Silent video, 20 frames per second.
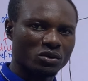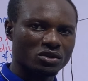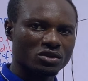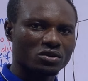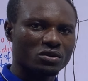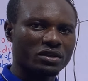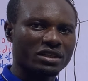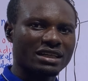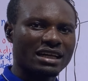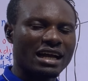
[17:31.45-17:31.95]

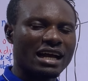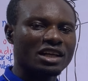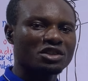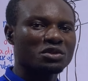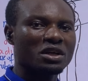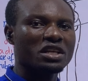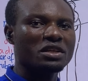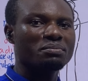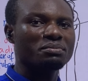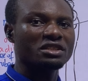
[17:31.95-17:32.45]
so it can
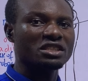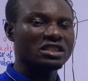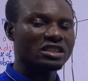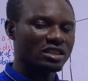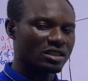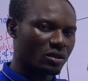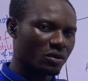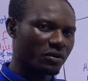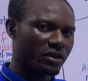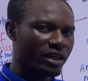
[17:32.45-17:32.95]
actually be
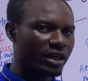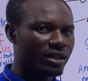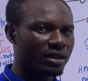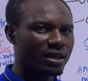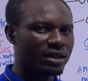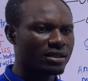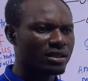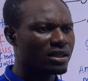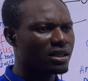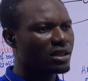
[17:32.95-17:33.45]

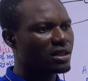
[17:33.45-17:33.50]
dislocated.